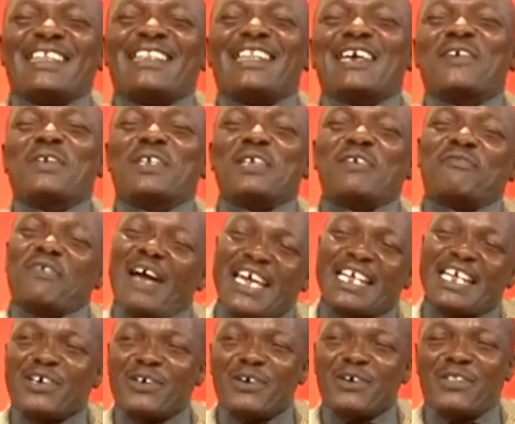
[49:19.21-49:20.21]
they'll
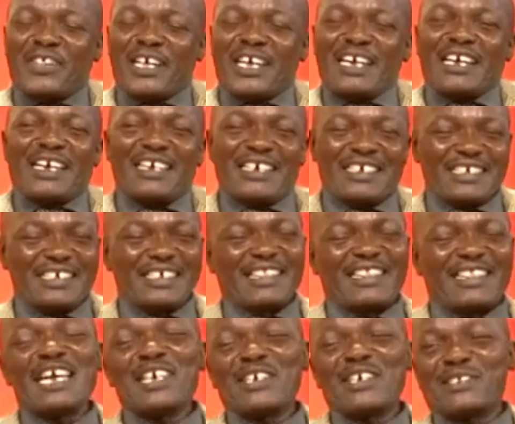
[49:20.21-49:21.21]
refine the whole thing.
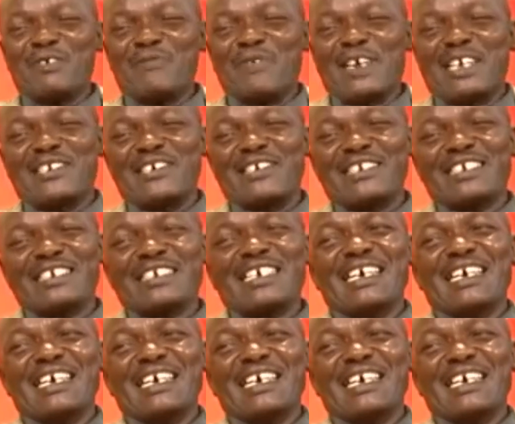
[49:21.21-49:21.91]
Okay. Thank okay, you so much, Doreen. Okay,